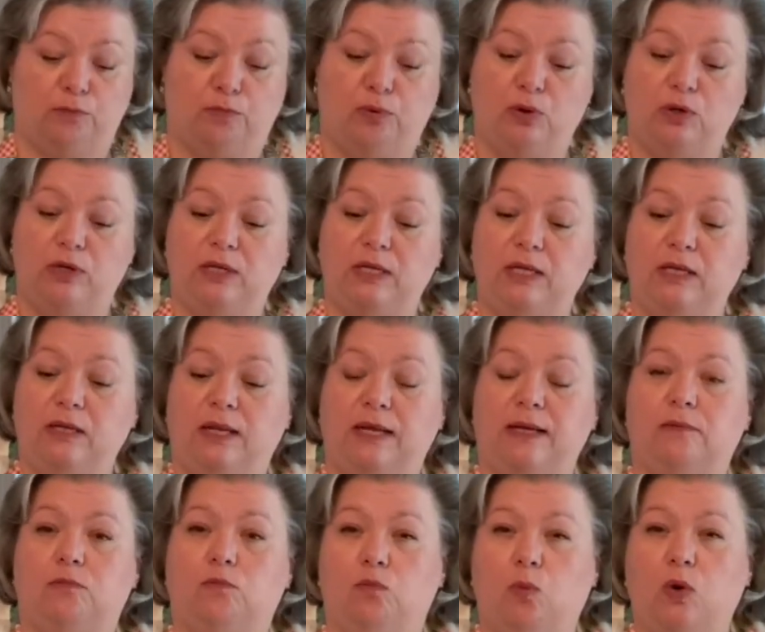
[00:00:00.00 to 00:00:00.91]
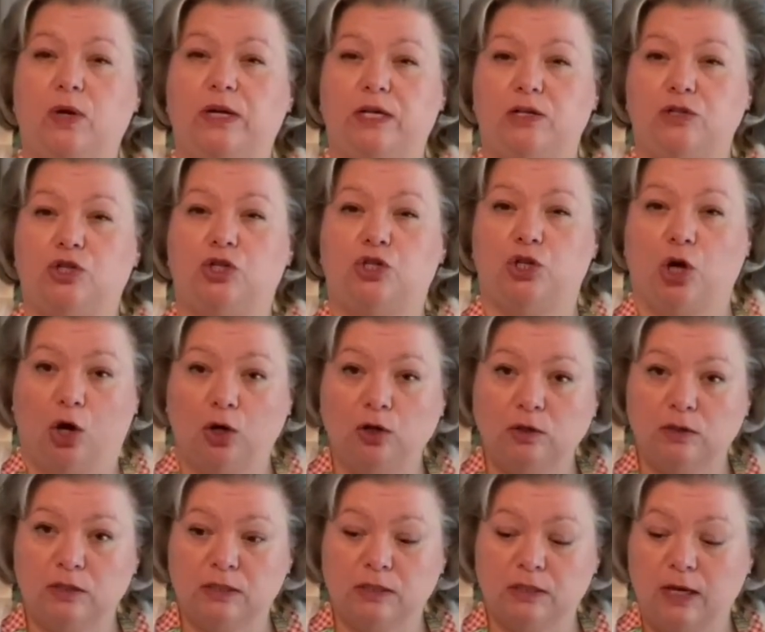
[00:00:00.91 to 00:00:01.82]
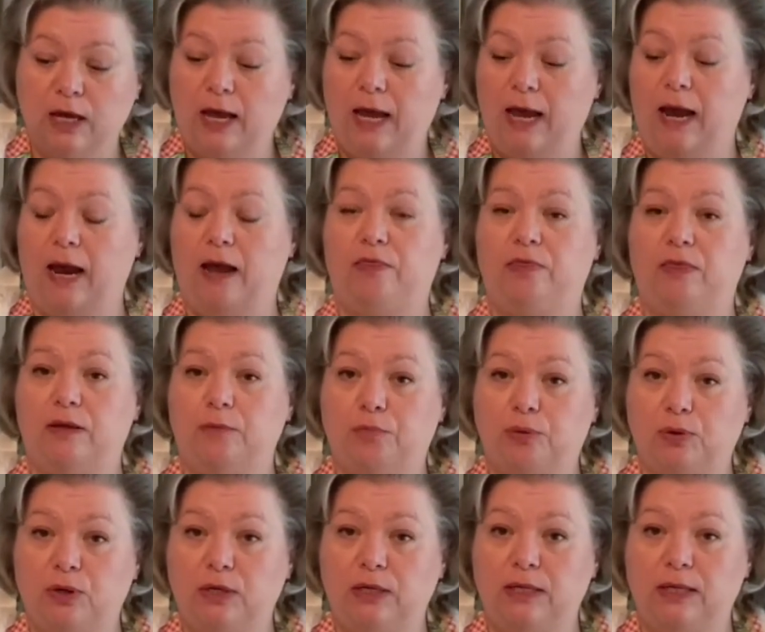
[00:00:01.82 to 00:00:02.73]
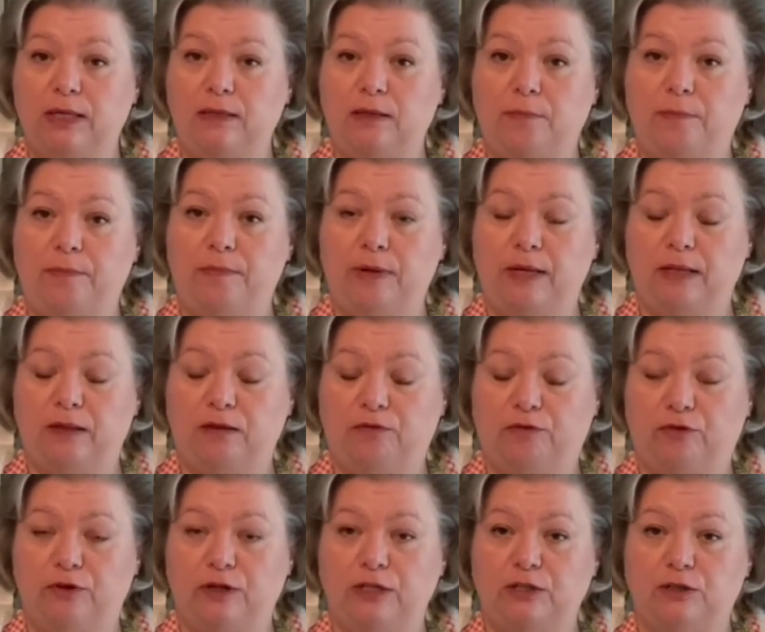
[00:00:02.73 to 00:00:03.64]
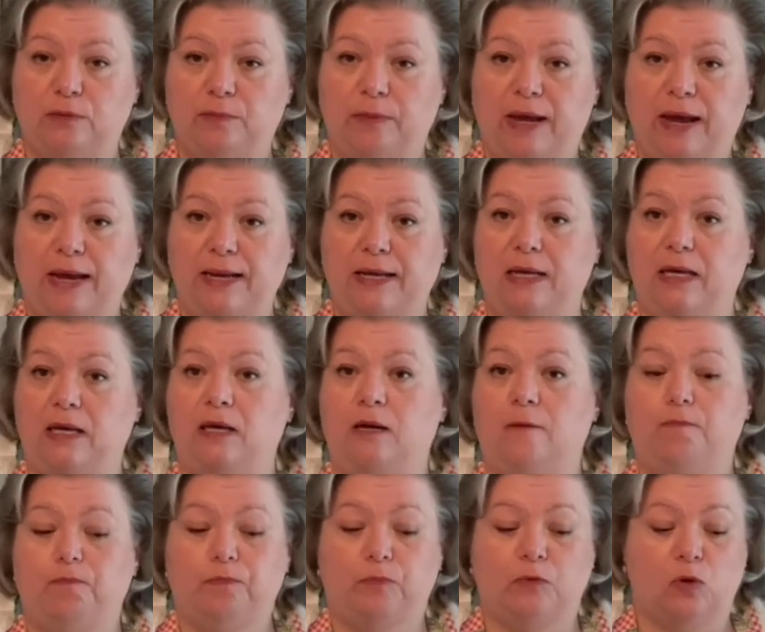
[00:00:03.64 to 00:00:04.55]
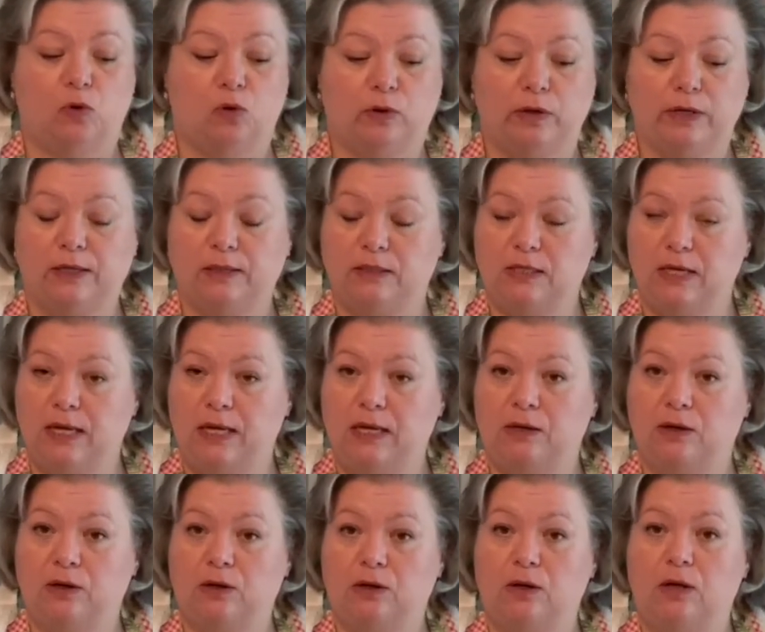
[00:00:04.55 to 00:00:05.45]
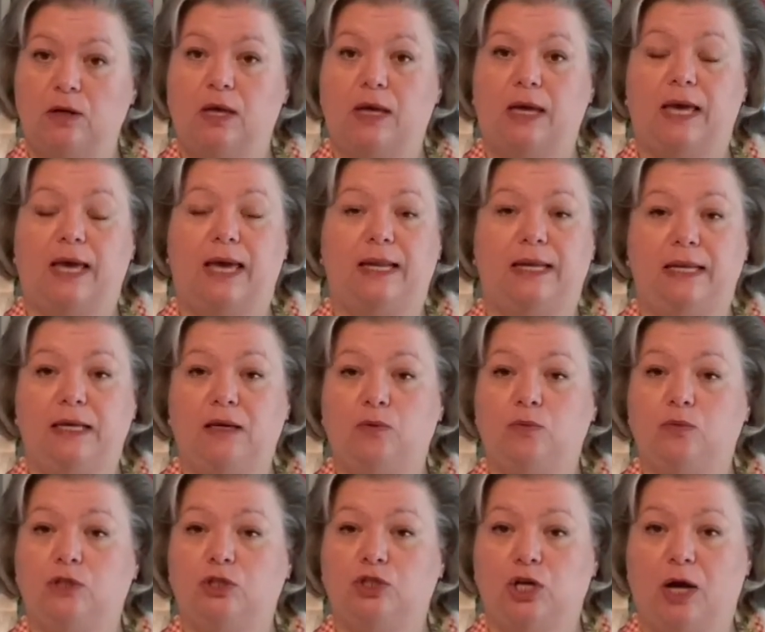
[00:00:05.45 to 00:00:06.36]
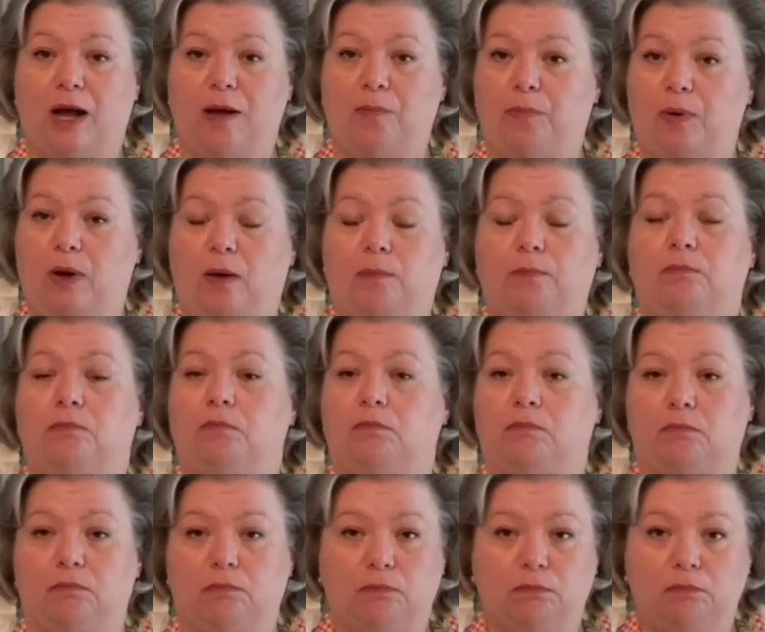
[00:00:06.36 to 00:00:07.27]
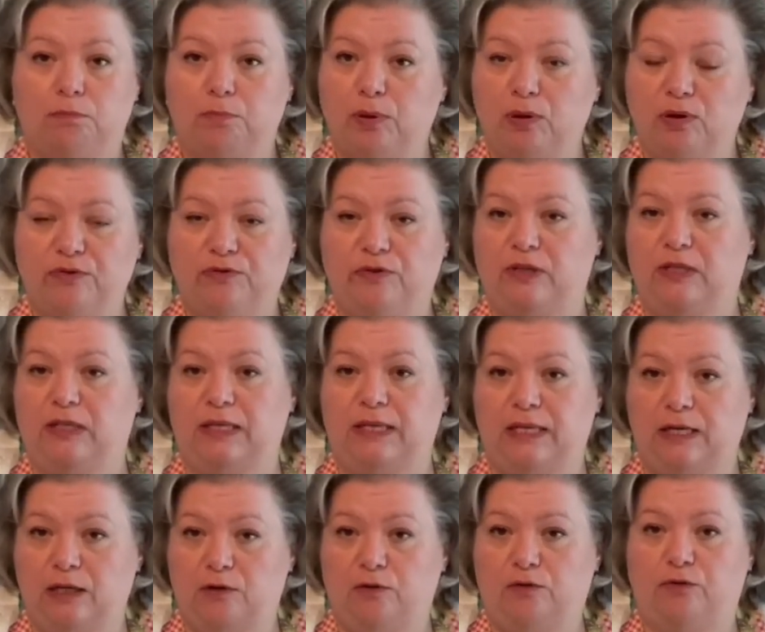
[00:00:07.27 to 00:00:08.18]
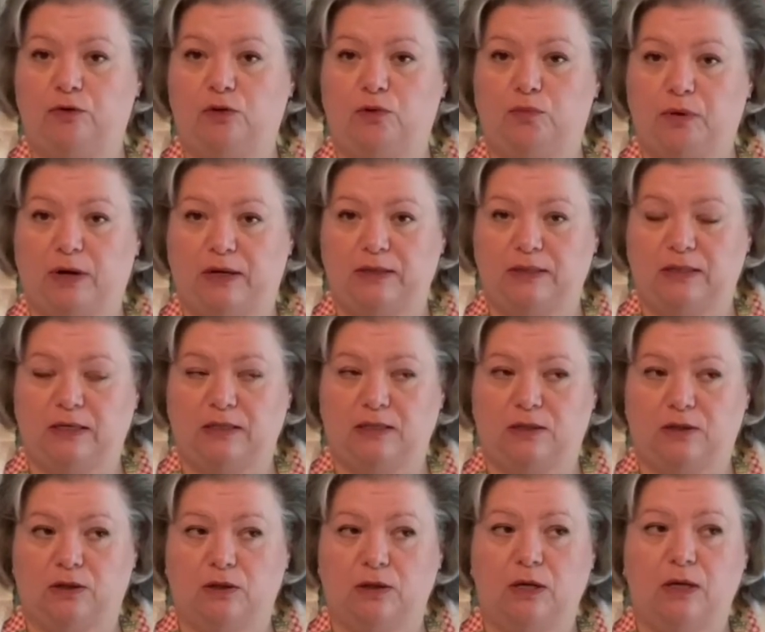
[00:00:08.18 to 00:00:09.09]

Put it in like 1-inch chunks and then put it in the freezer baggie or a container, and it will chop up perfectly in a food processor.